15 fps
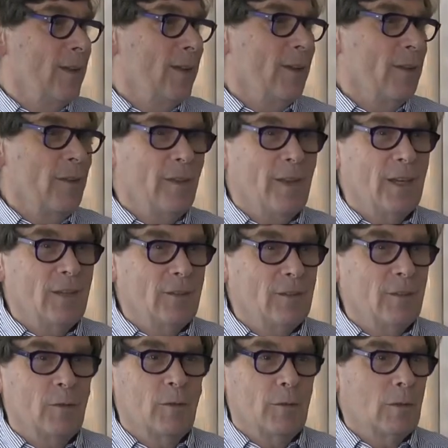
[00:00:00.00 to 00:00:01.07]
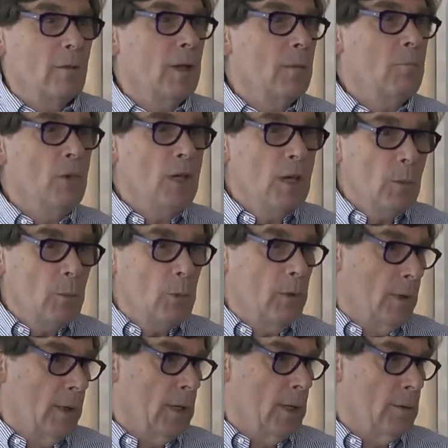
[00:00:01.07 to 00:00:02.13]
And they, they
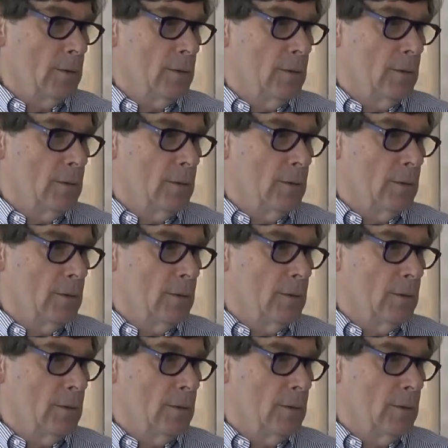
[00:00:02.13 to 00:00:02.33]
manipulate